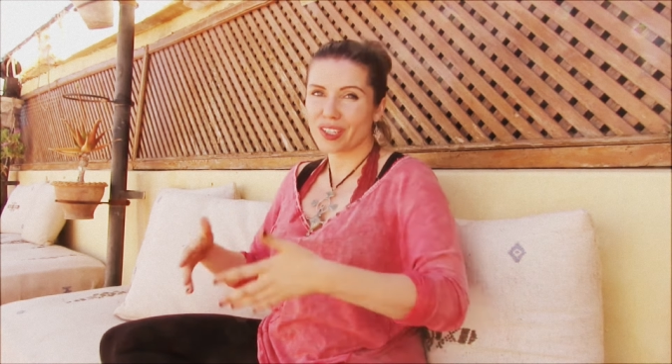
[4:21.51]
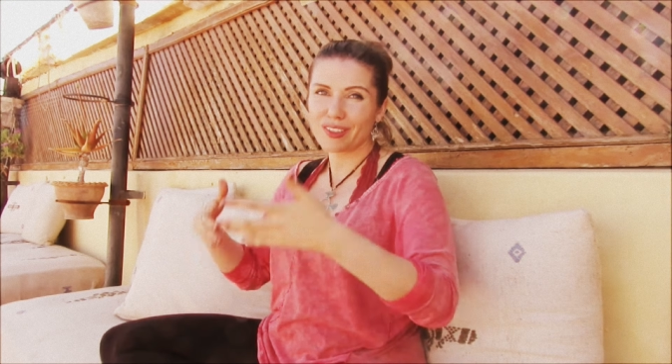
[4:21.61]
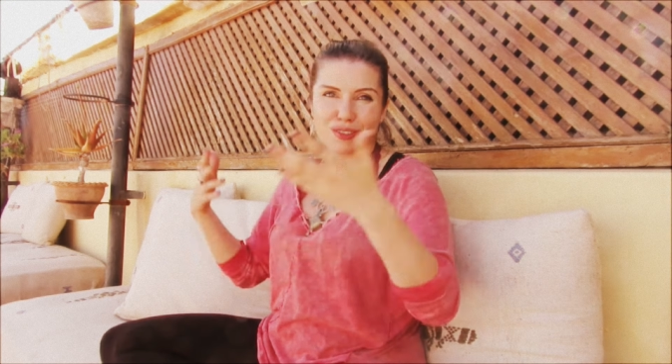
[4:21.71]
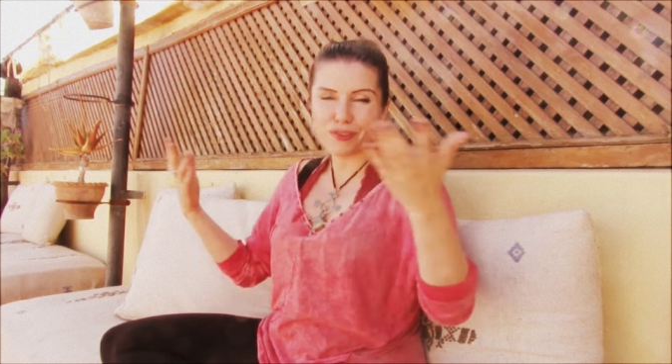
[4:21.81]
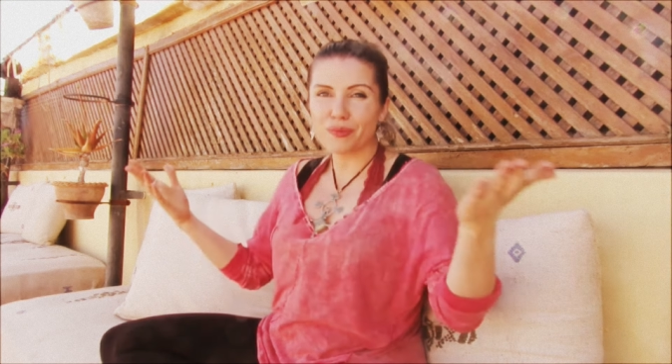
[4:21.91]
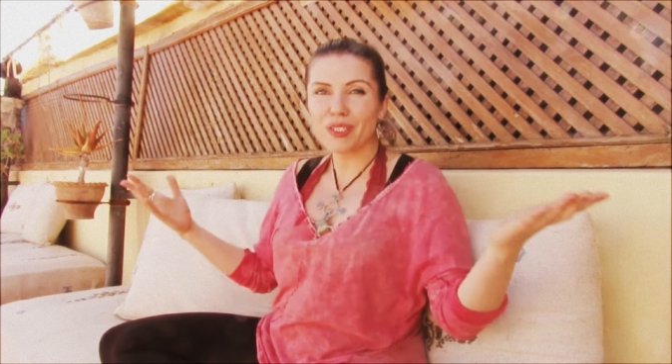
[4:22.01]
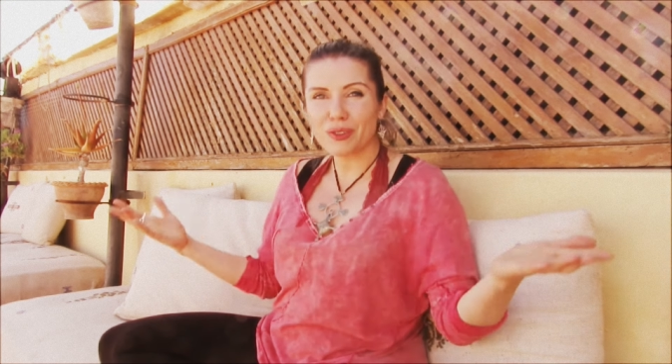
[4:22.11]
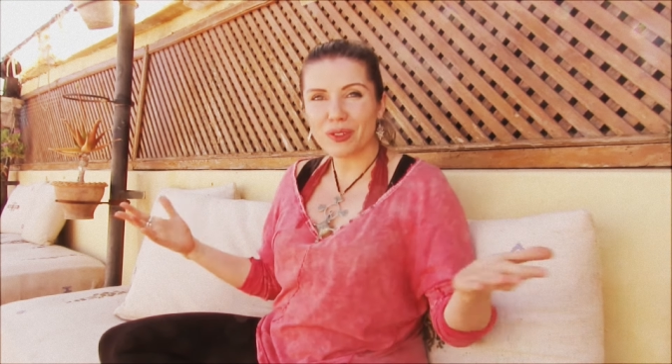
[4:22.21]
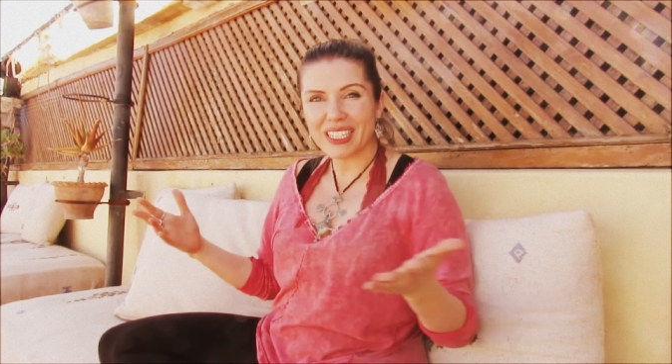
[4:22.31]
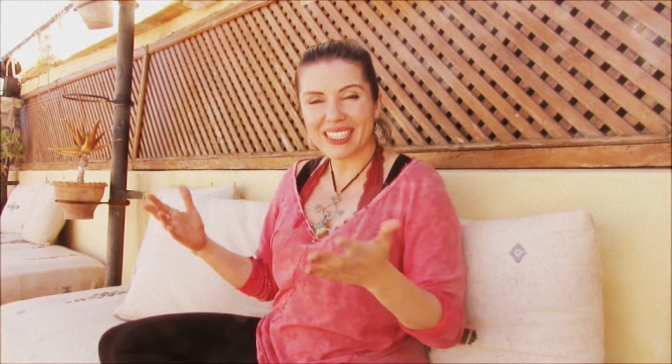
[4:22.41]
as you've been
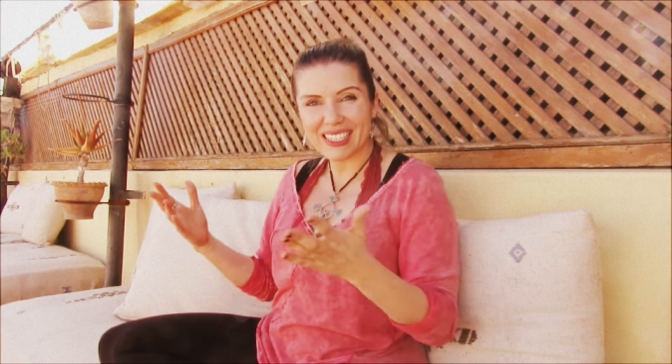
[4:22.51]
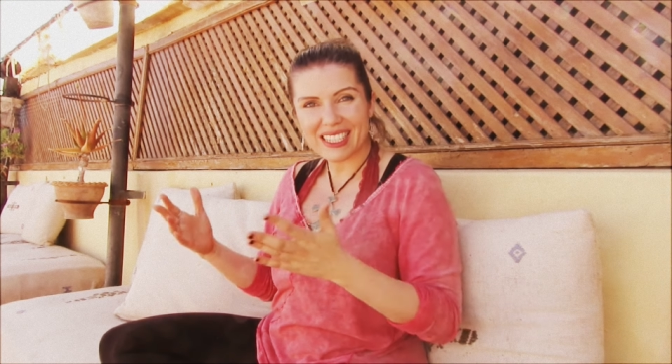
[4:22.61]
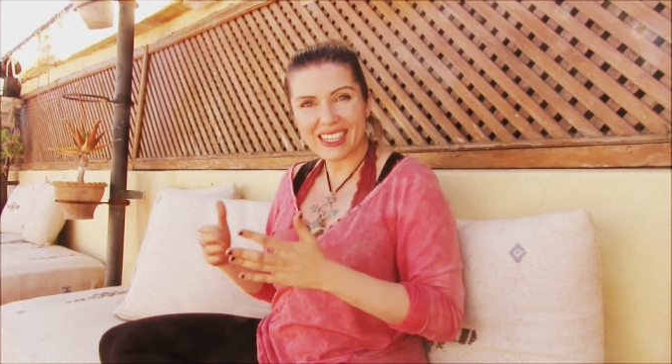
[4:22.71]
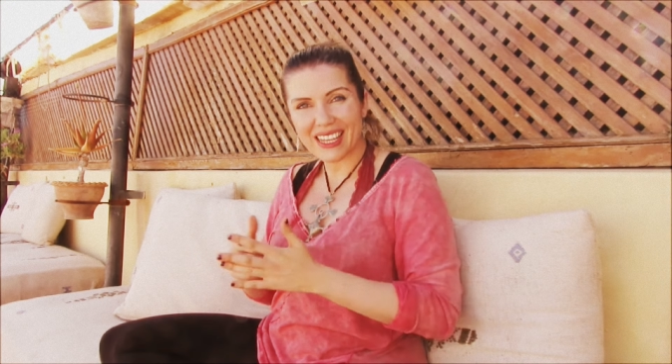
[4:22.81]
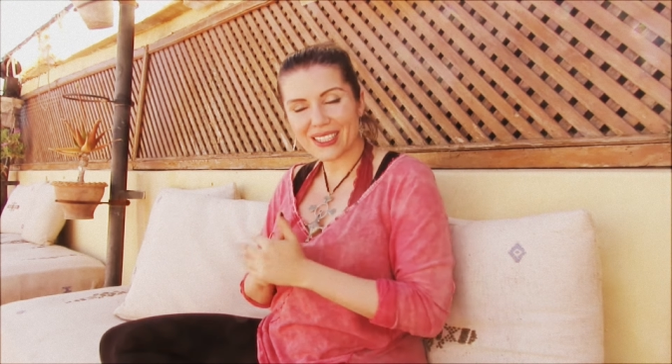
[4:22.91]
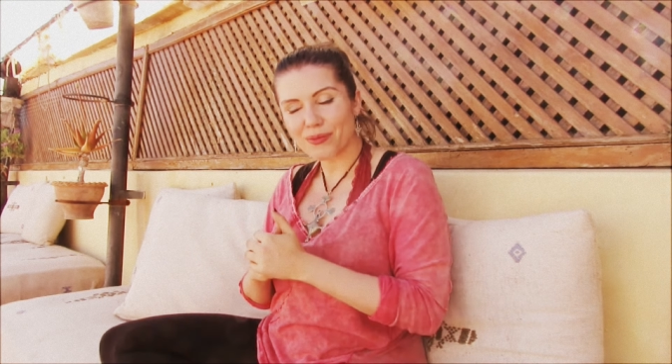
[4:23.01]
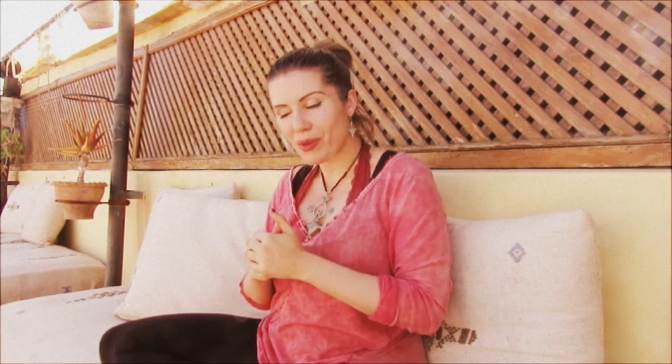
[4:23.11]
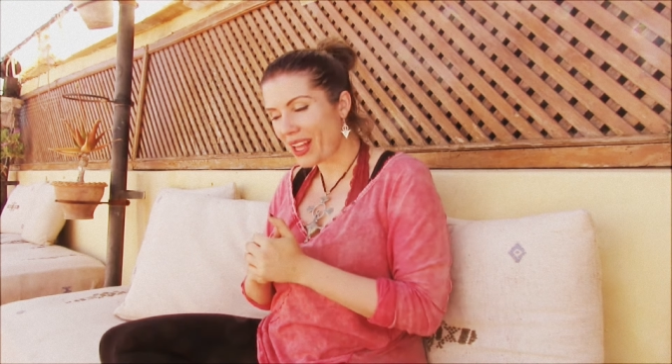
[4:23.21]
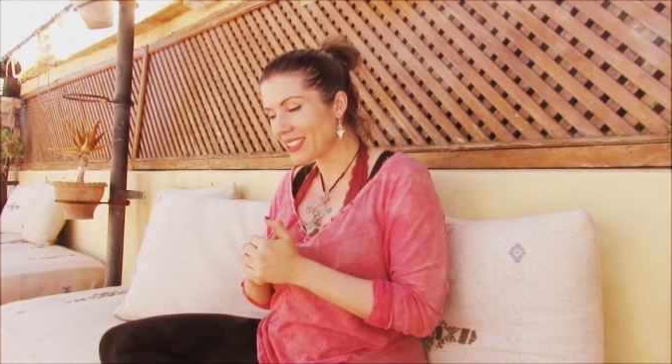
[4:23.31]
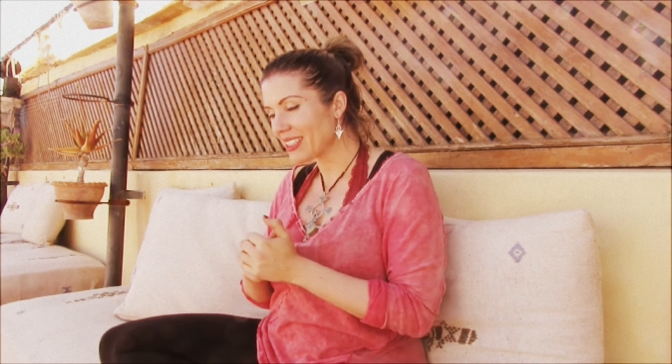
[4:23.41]
doing in this last
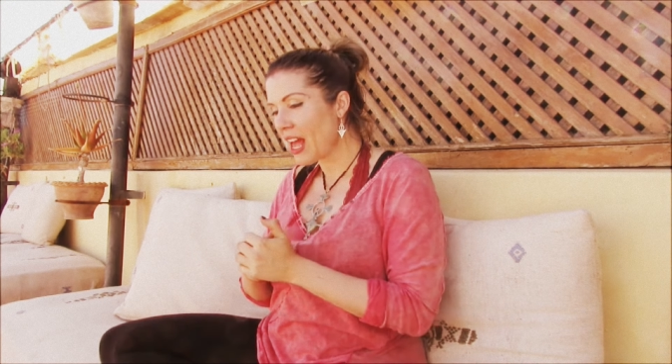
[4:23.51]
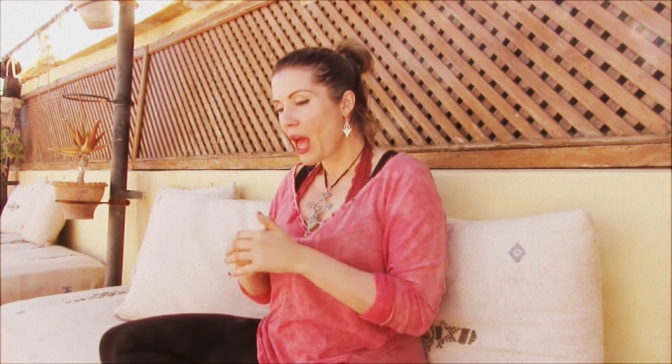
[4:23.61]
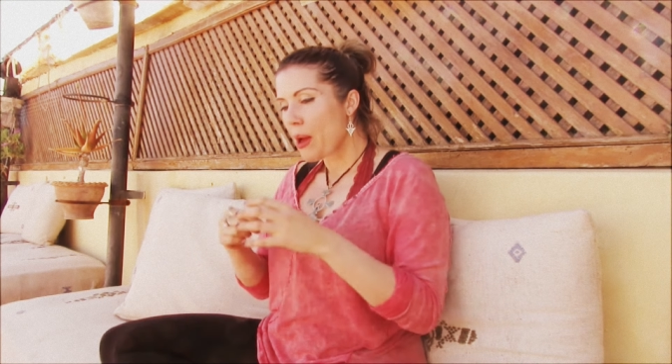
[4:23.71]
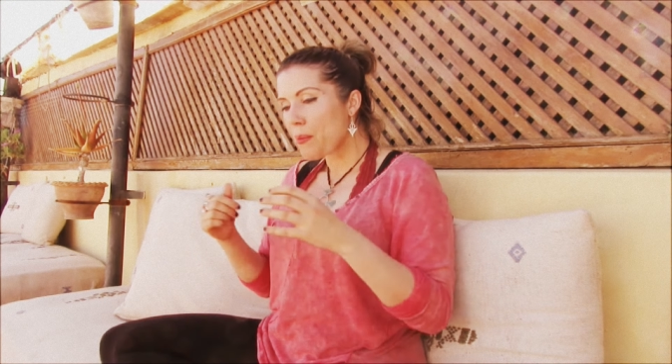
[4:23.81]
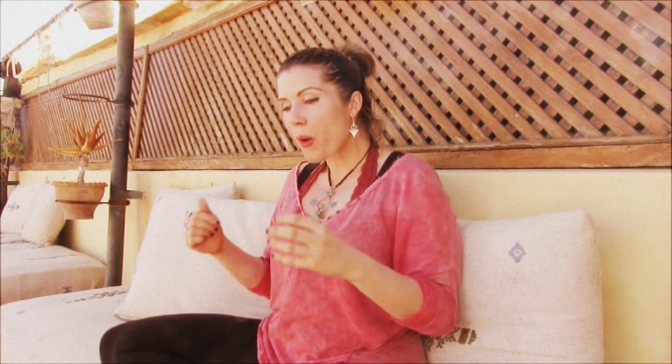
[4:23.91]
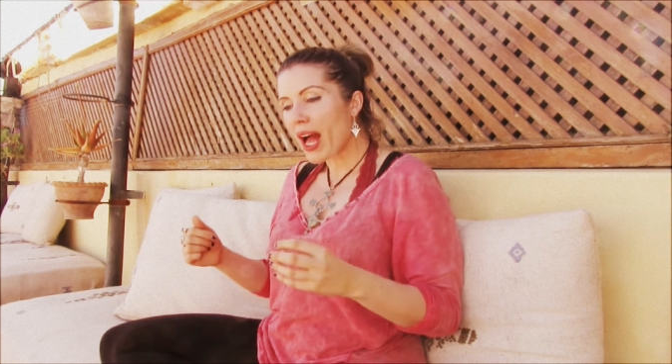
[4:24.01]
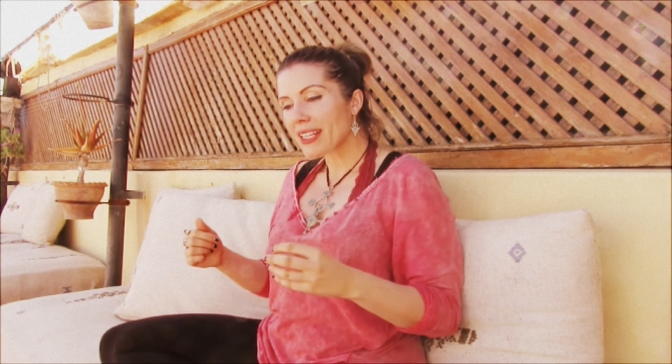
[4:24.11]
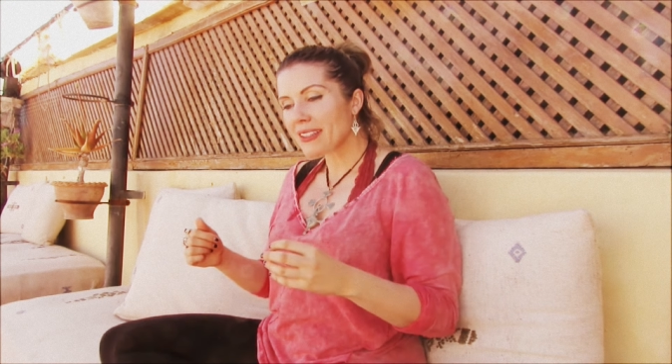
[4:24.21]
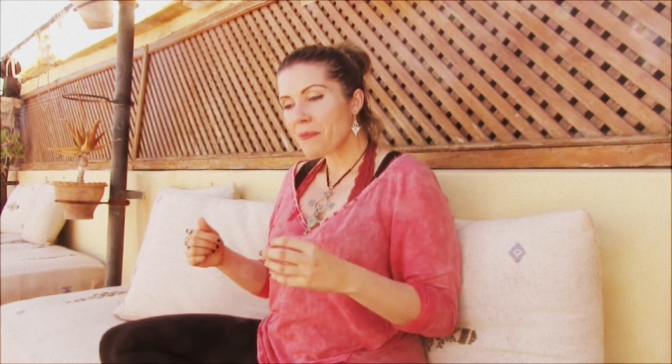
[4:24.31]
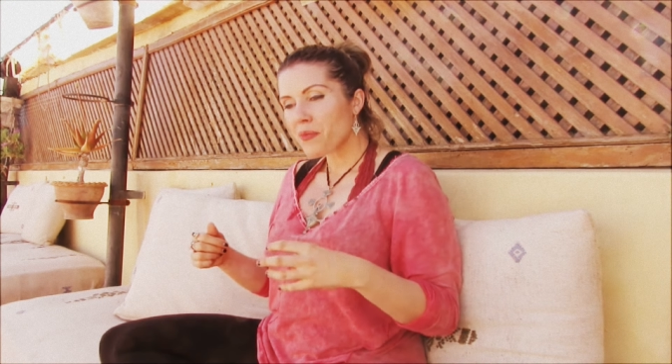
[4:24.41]
month. But